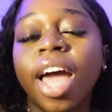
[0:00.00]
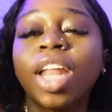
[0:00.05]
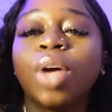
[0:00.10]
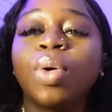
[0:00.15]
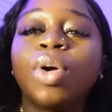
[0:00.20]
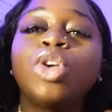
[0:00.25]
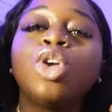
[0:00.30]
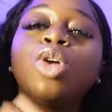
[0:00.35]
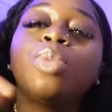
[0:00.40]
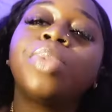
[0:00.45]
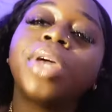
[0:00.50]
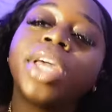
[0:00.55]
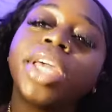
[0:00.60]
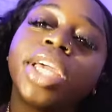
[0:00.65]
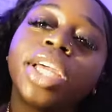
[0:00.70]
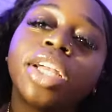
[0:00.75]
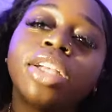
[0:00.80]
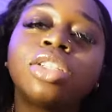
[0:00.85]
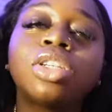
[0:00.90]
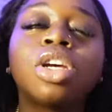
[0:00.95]
then when you
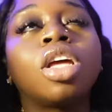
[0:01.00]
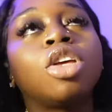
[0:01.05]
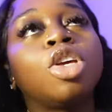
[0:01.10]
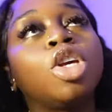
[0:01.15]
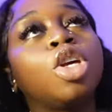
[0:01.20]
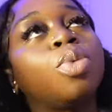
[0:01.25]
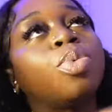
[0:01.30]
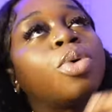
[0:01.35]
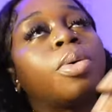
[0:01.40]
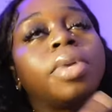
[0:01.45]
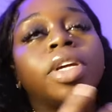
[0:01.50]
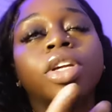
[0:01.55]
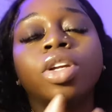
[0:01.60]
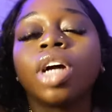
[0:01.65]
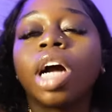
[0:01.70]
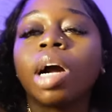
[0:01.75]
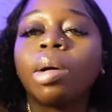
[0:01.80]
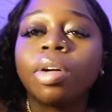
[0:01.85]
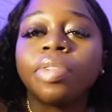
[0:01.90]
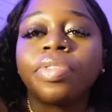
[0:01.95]
binge, you probably
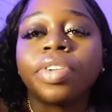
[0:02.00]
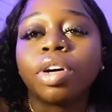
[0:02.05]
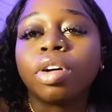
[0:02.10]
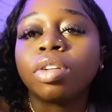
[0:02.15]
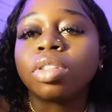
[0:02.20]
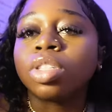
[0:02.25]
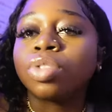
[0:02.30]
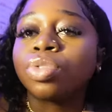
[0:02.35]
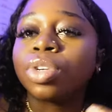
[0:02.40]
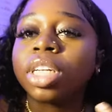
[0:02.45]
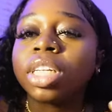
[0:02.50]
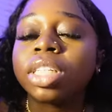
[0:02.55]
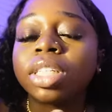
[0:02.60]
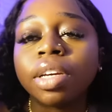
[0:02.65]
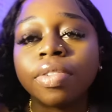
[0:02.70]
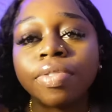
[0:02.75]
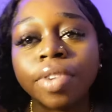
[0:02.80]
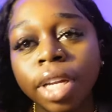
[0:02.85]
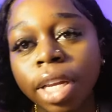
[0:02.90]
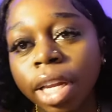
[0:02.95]
know how it feels. It's really
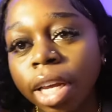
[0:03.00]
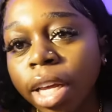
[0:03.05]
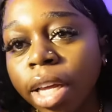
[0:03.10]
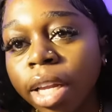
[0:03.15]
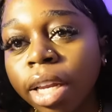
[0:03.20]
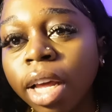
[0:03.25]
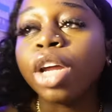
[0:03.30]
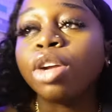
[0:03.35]
shit feeling.